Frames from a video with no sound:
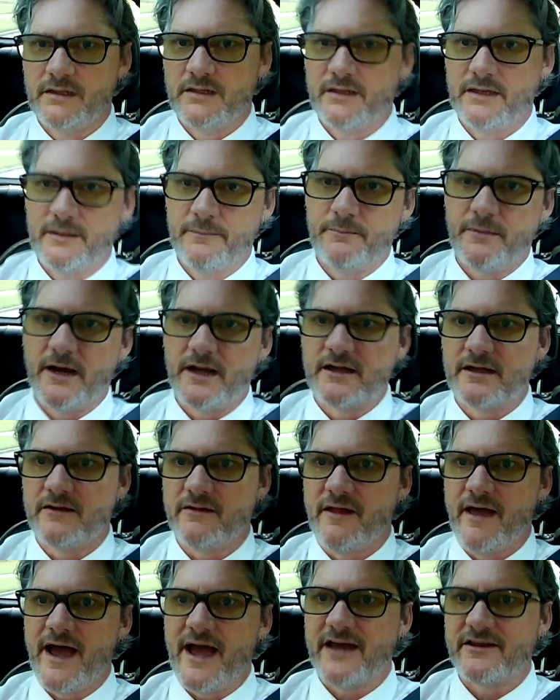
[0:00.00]
in my
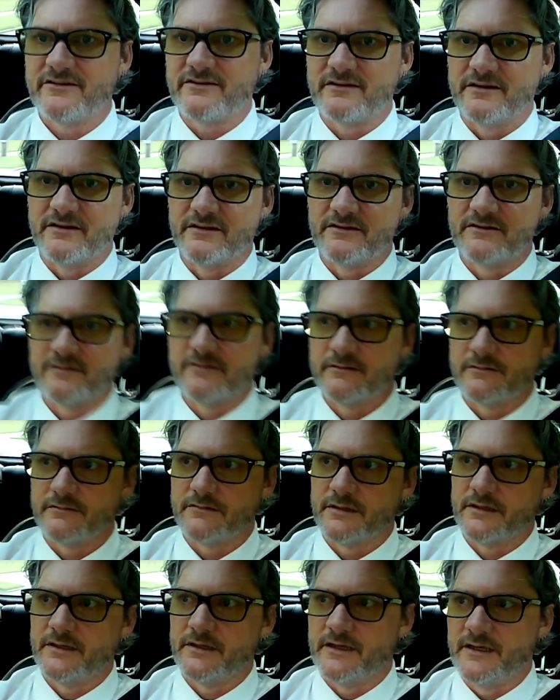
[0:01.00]
classes,
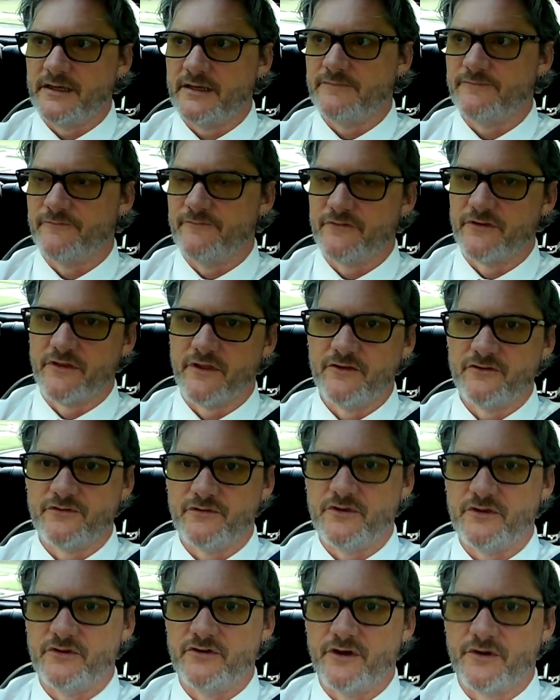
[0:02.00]
and for those of
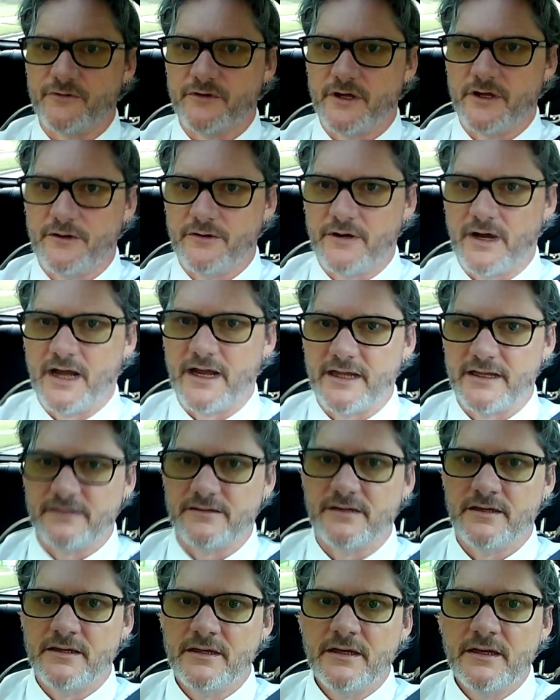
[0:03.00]
you who don't know, I
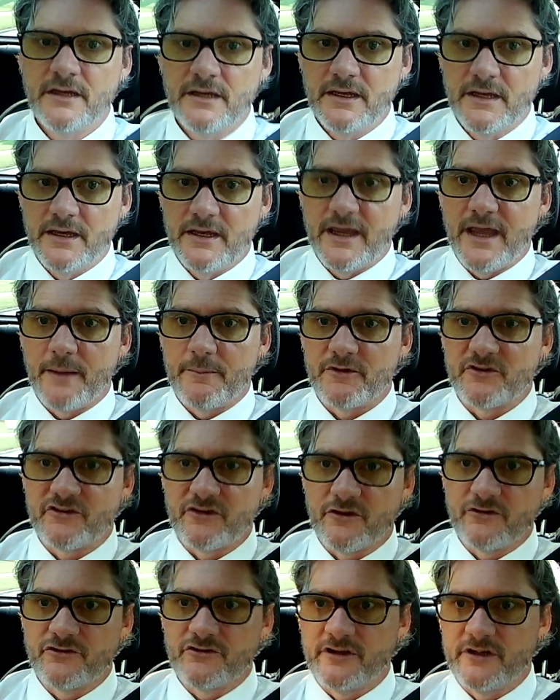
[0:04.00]
am
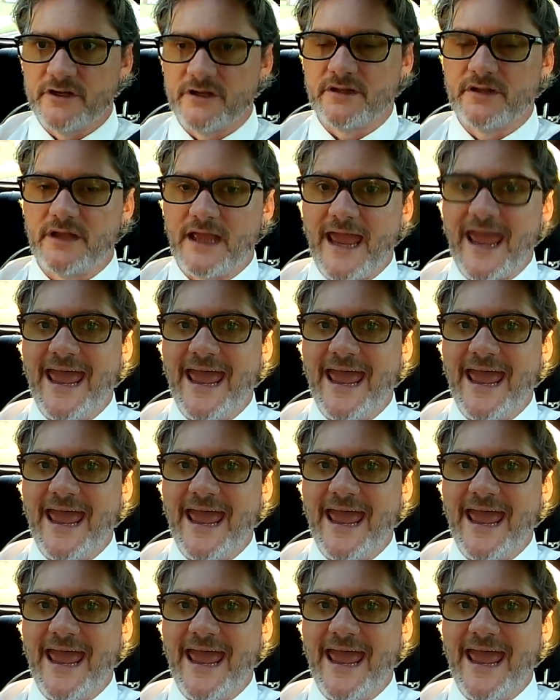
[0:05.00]
associate